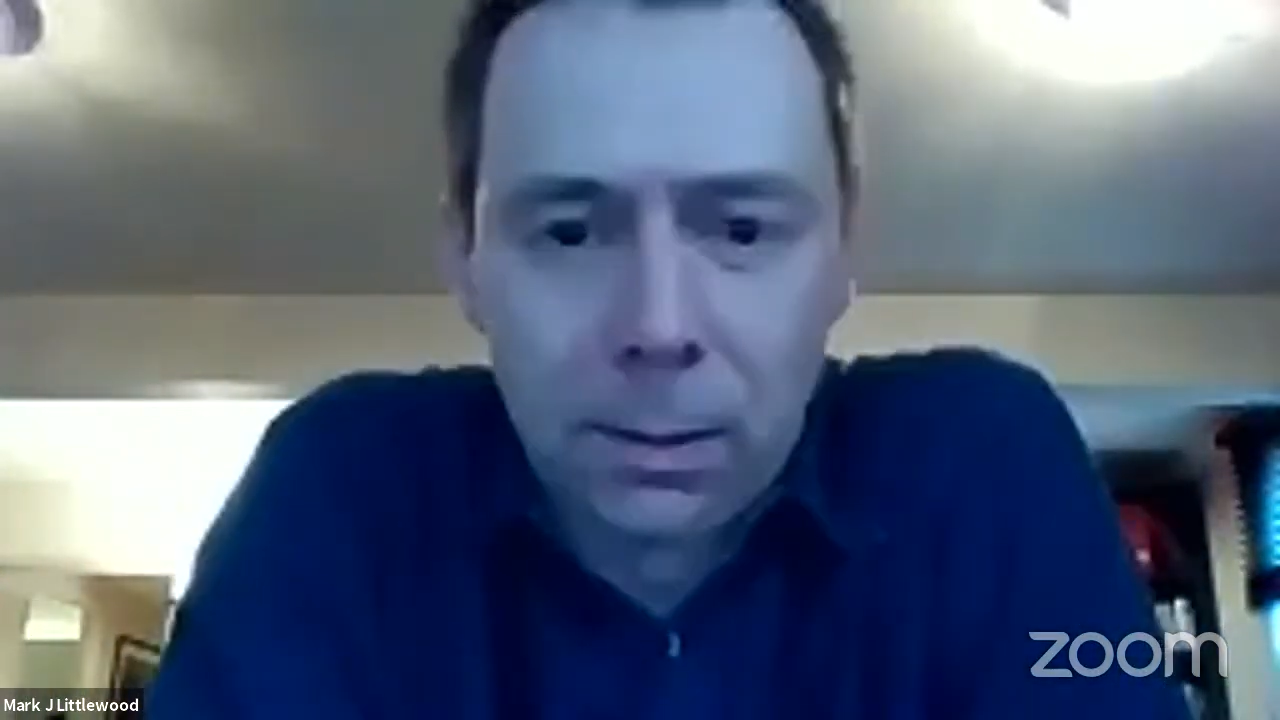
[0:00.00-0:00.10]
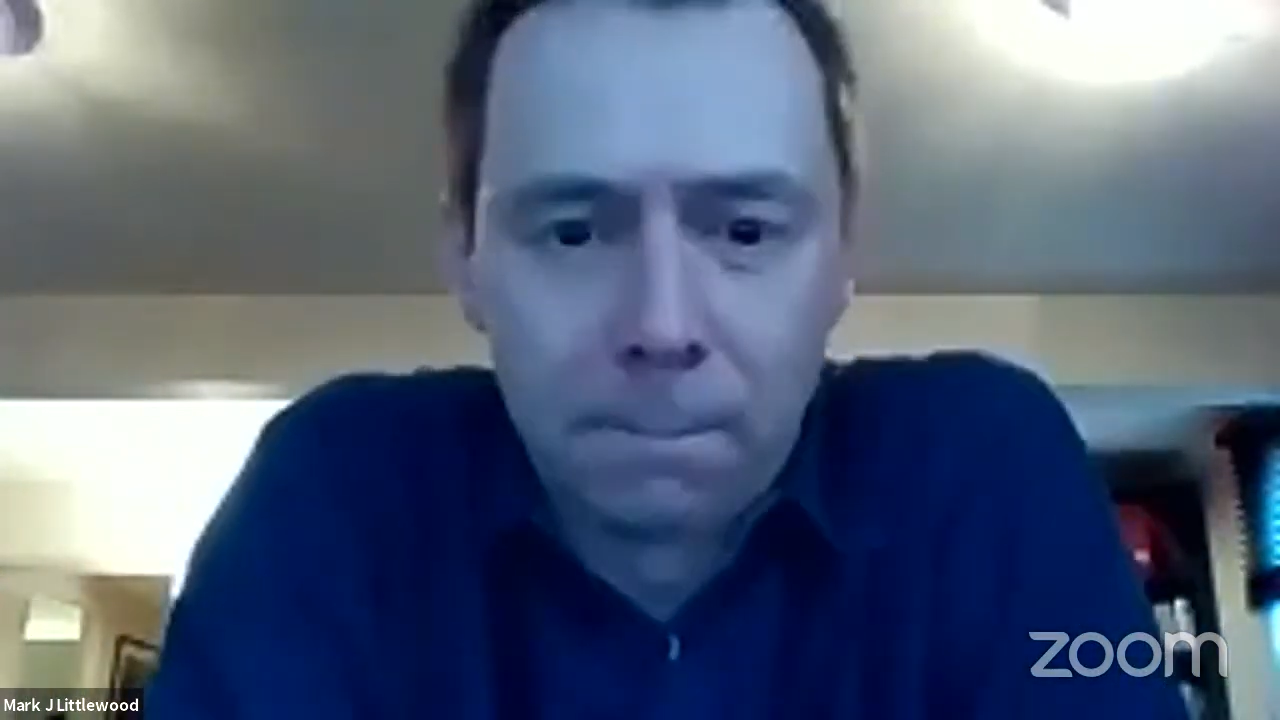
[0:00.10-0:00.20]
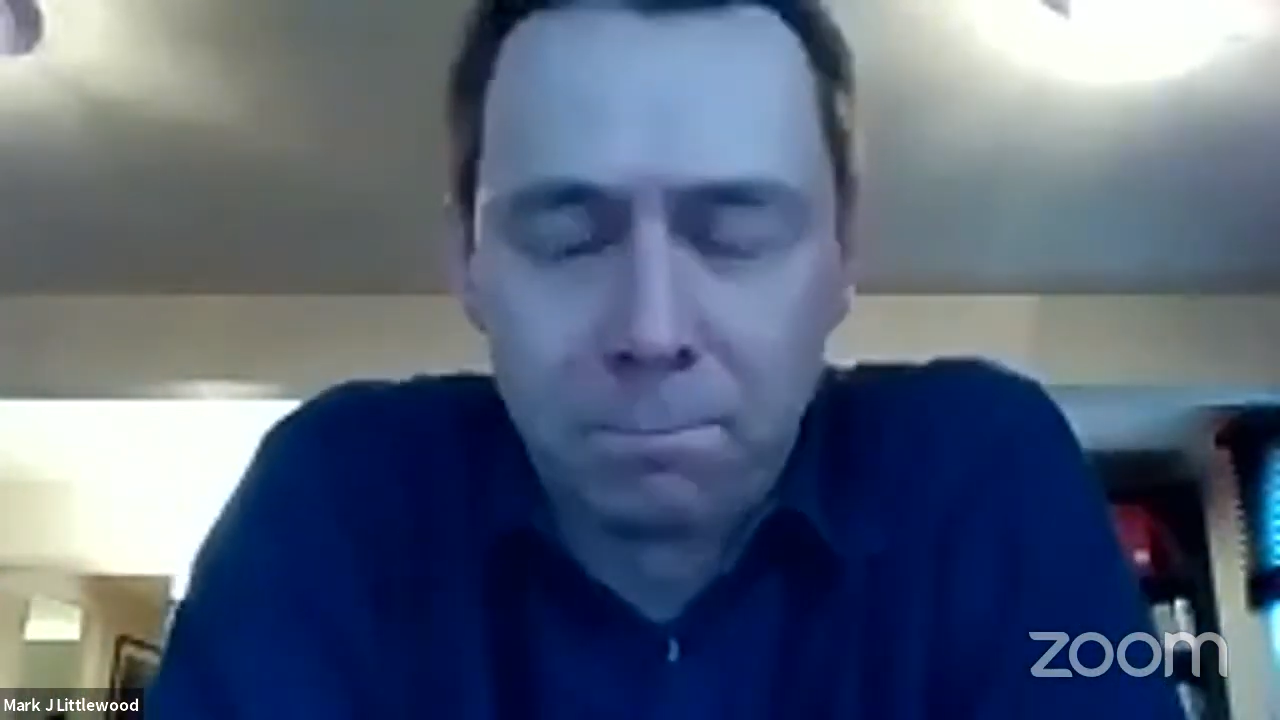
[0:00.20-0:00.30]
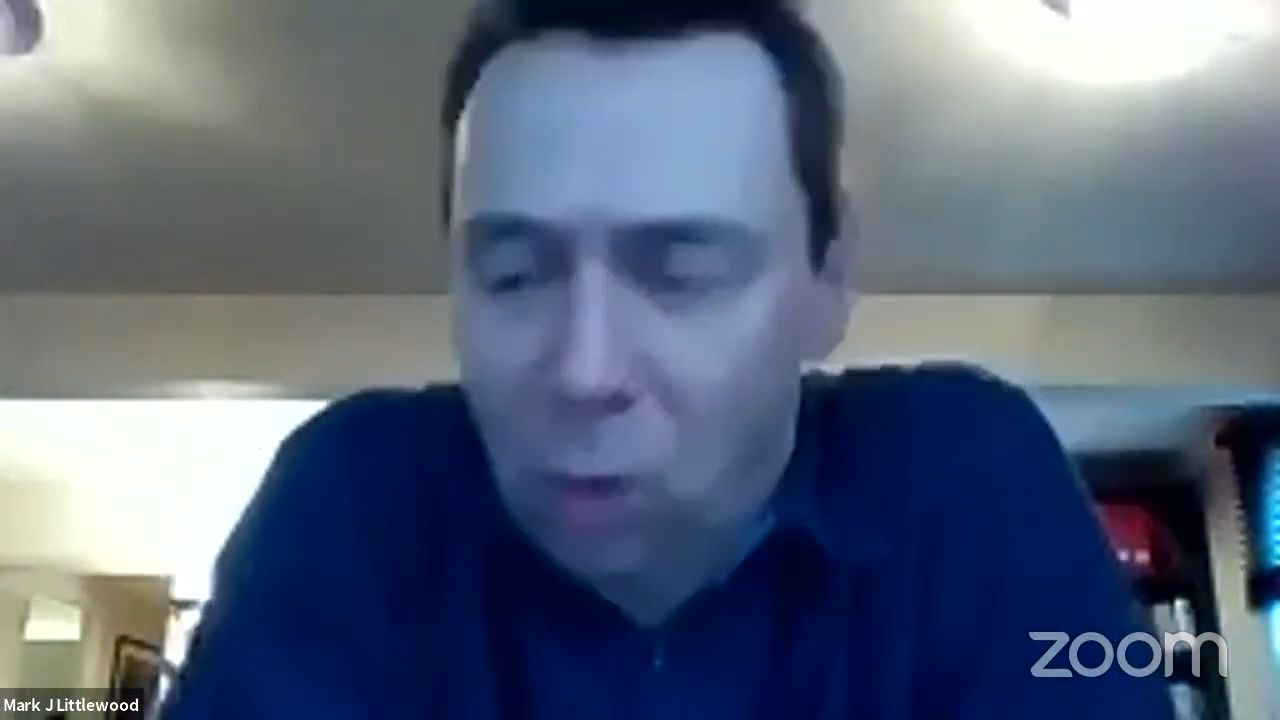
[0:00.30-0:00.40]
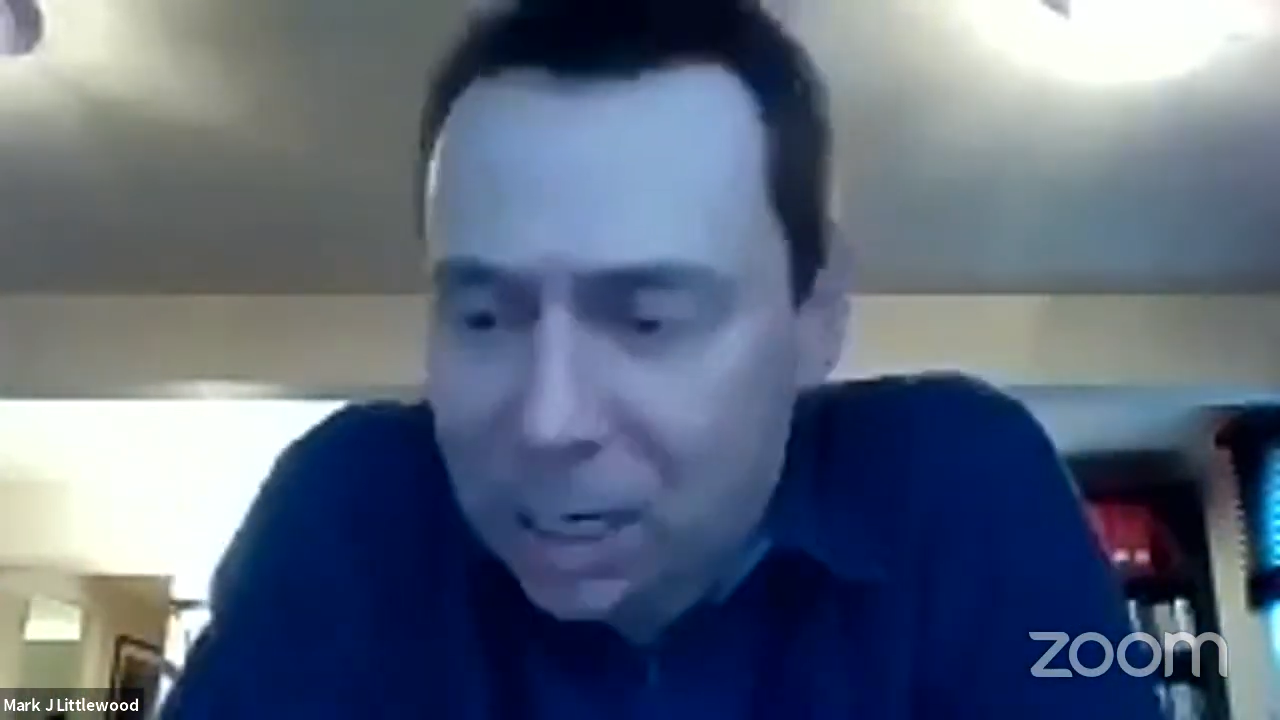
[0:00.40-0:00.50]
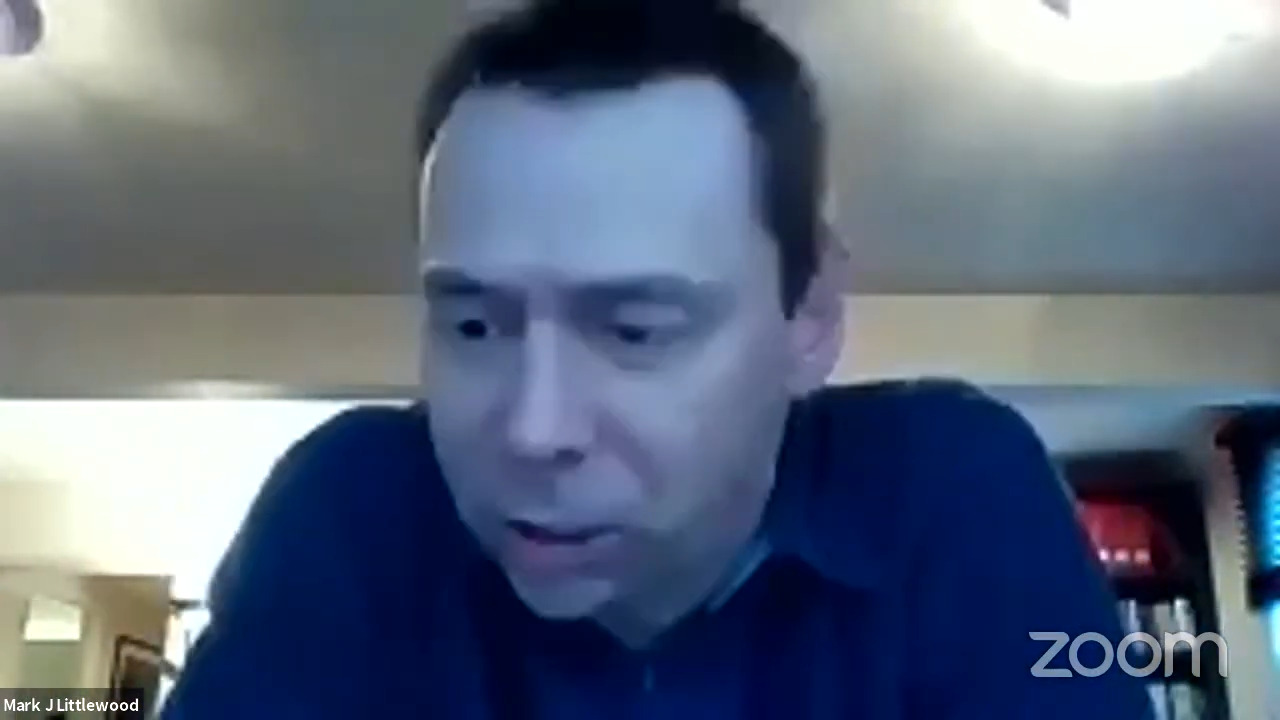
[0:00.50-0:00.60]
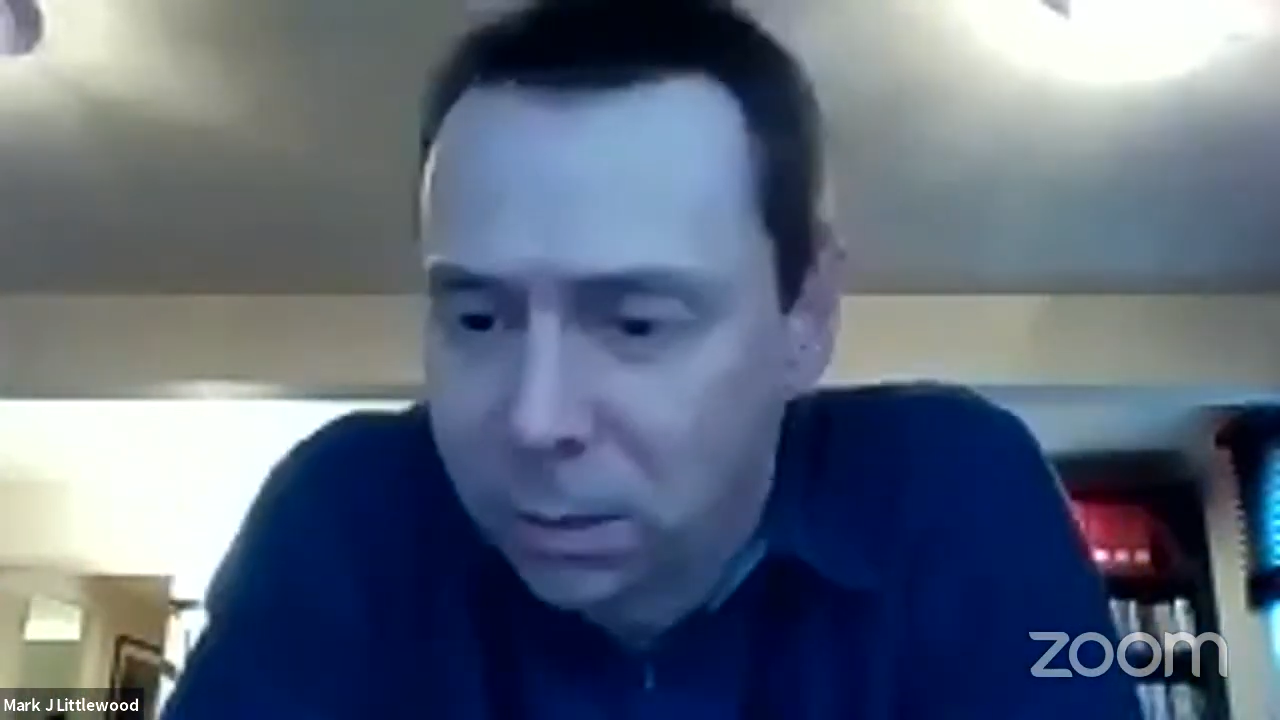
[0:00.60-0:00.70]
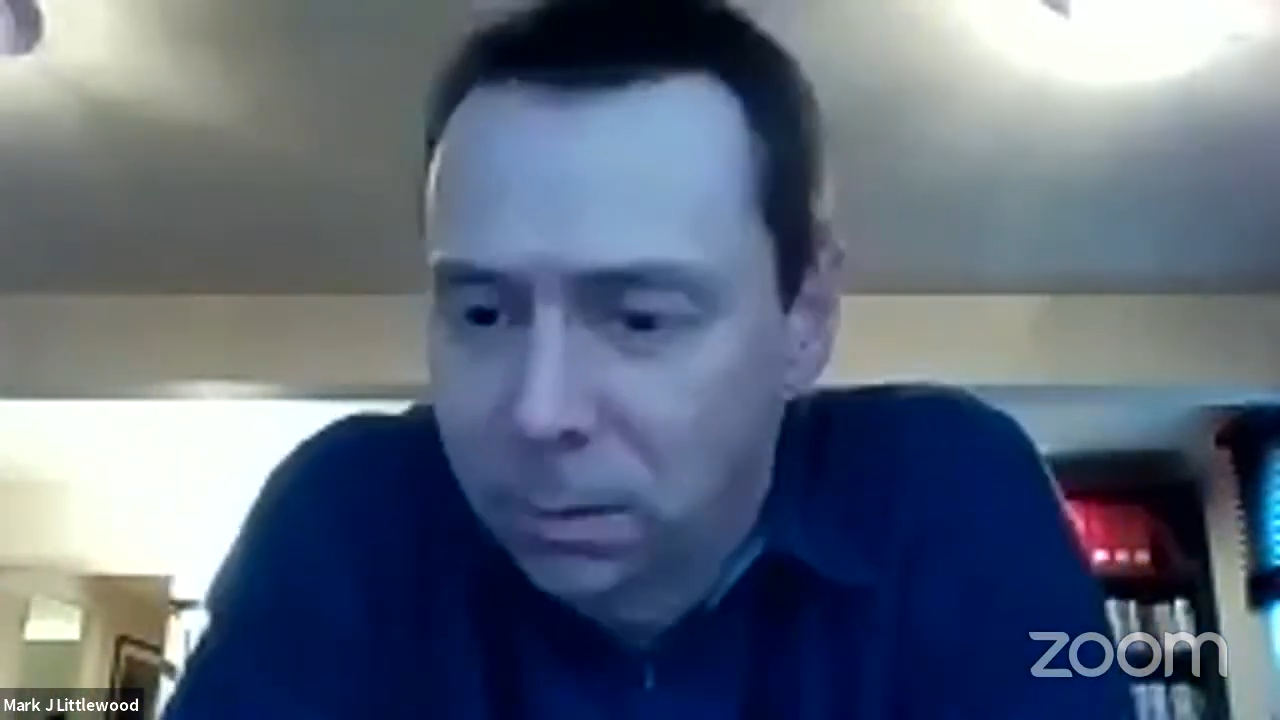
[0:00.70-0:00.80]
pressure